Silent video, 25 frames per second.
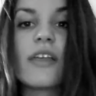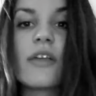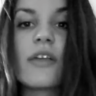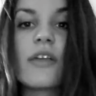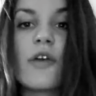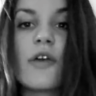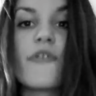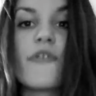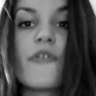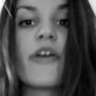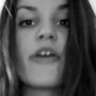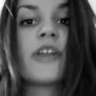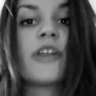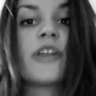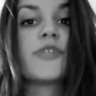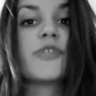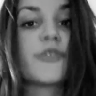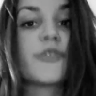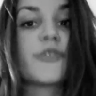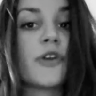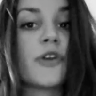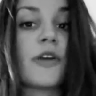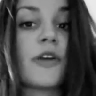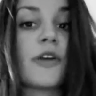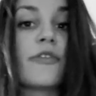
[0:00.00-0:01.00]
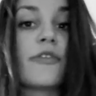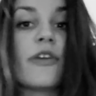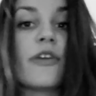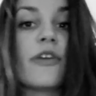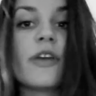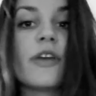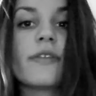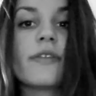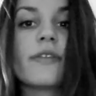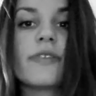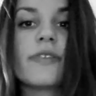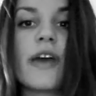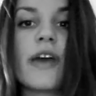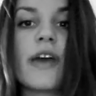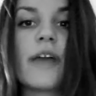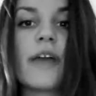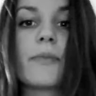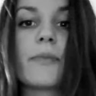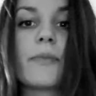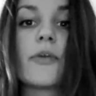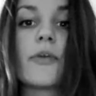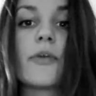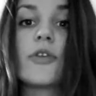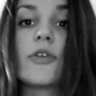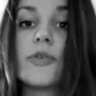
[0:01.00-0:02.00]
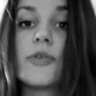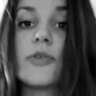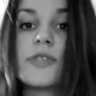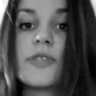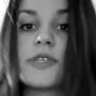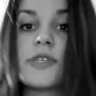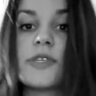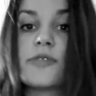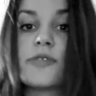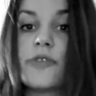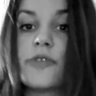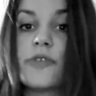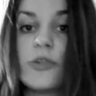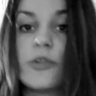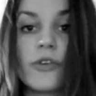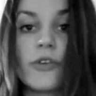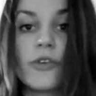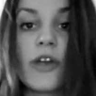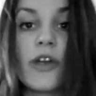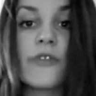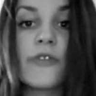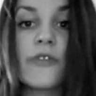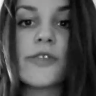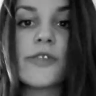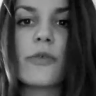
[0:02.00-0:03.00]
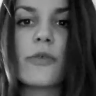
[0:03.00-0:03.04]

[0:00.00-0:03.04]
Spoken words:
a French photographer that produces photographs